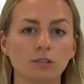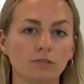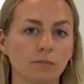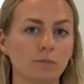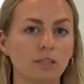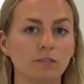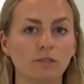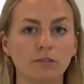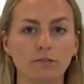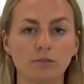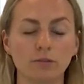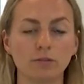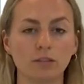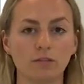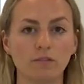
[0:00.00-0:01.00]
from different
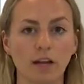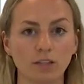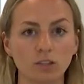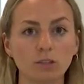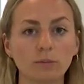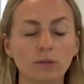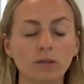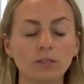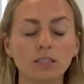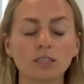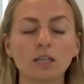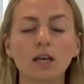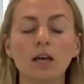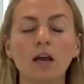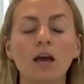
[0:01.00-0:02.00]
fruits and
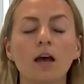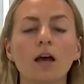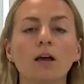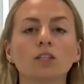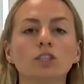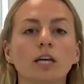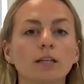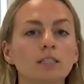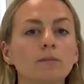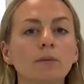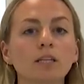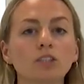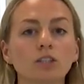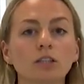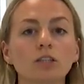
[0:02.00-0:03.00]
vegetables. Check to
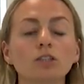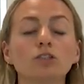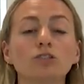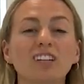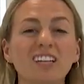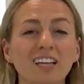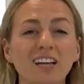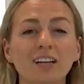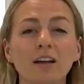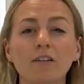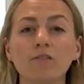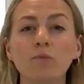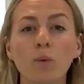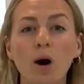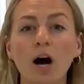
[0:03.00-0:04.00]
make sure that you're drinking
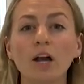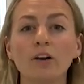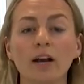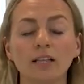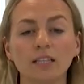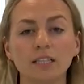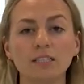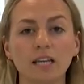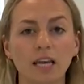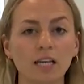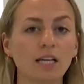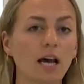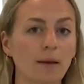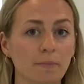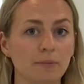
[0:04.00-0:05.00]
enough water, at least
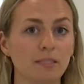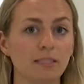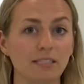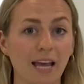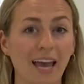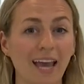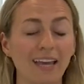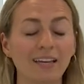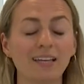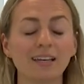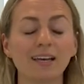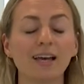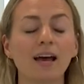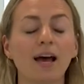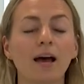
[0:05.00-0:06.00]
8 cups a day.
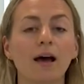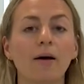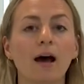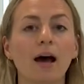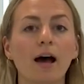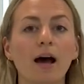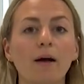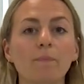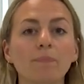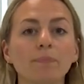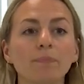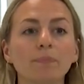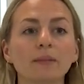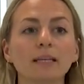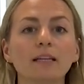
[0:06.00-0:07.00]

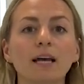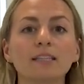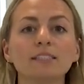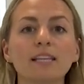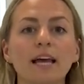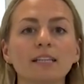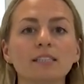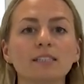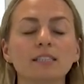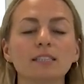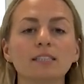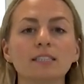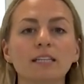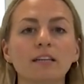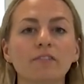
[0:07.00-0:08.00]
Assess to
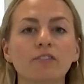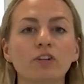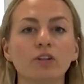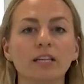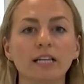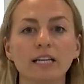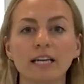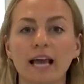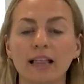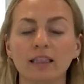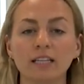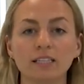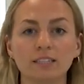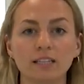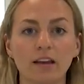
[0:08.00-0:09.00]
see if you're eating at
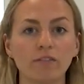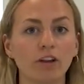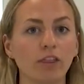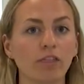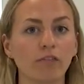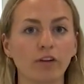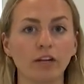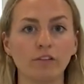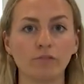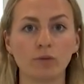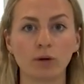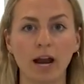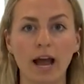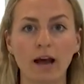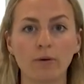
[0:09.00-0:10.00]
least every 3 to
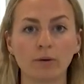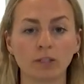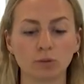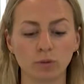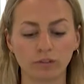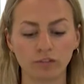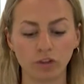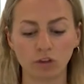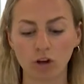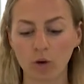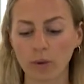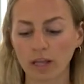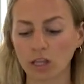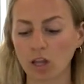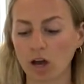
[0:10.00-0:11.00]
4 hours, or if you're
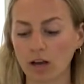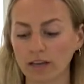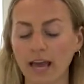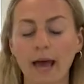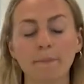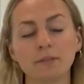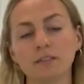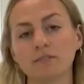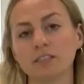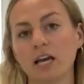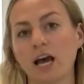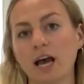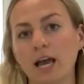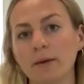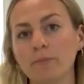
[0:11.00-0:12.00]
going long gaps of
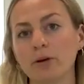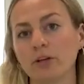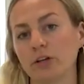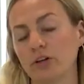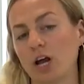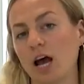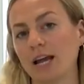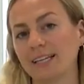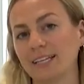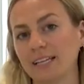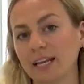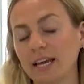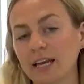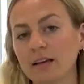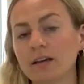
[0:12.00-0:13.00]
time where you're not
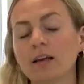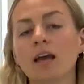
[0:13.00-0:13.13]
eating.